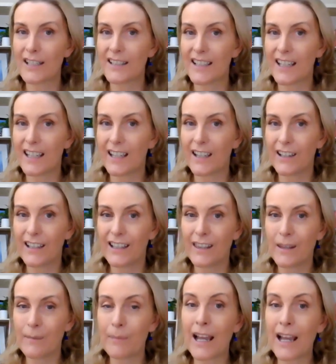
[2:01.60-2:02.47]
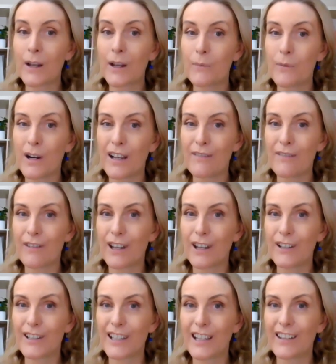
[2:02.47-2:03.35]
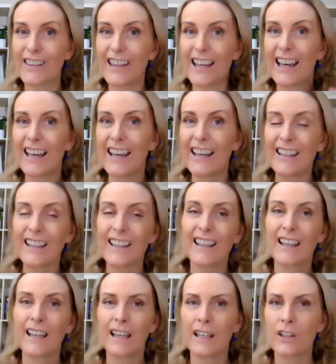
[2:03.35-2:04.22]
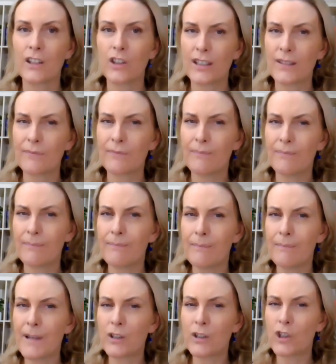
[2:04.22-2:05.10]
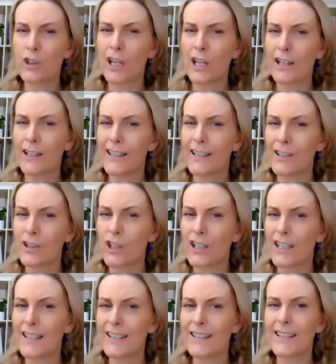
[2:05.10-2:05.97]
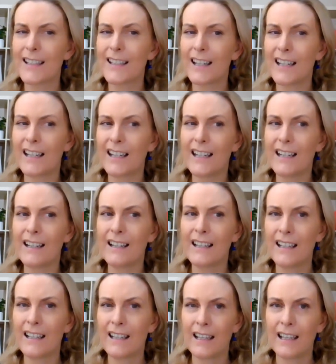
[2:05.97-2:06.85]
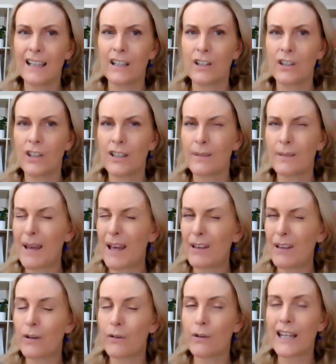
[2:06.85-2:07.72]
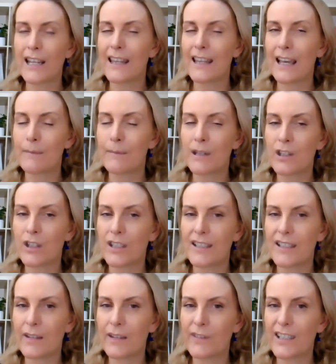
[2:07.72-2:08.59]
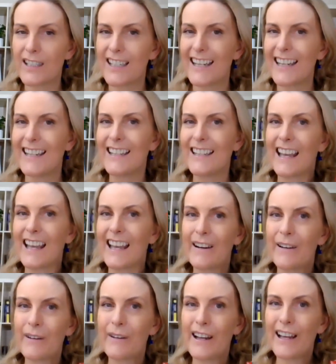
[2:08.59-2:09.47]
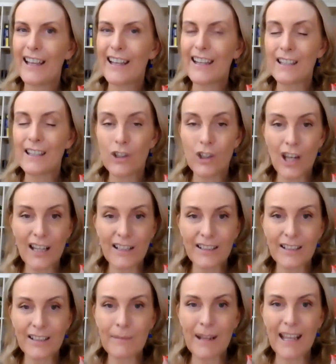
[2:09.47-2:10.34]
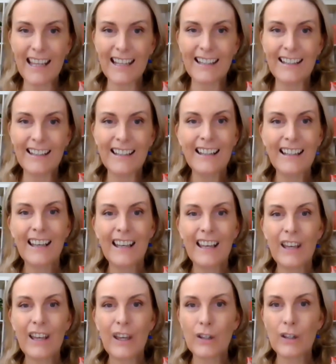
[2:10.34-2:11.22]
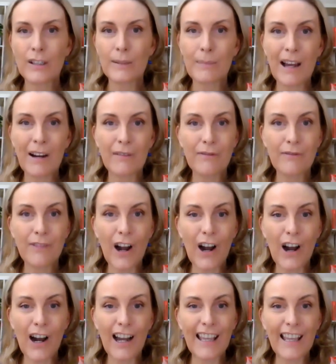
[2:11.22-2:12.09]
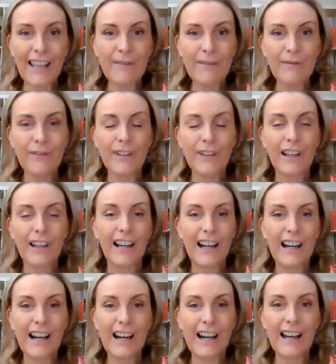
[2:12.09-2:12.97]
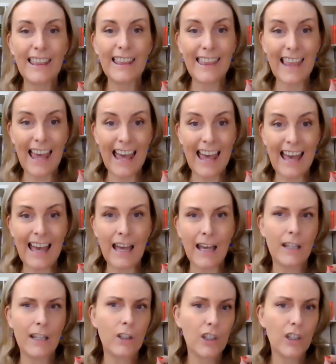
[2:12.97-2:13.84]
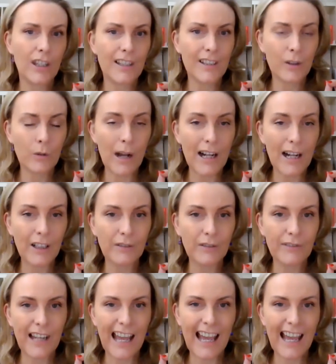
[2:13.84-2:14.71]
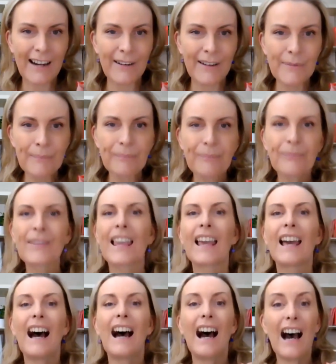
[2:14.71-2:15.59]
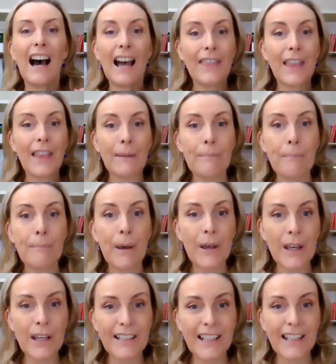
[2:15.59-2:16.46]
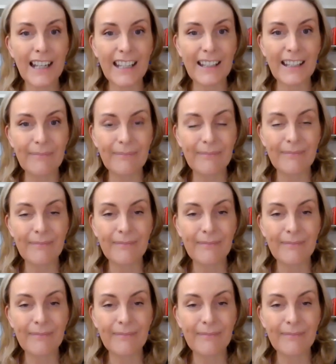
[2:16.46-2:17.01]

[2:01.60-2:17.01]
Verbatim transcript: Jessica in the black and white photo there. She's much younger. She's uh, she's about three there, but she's 17 now. And Jasmine, who's about five uh, there, and she's 12 now. And then Purdy,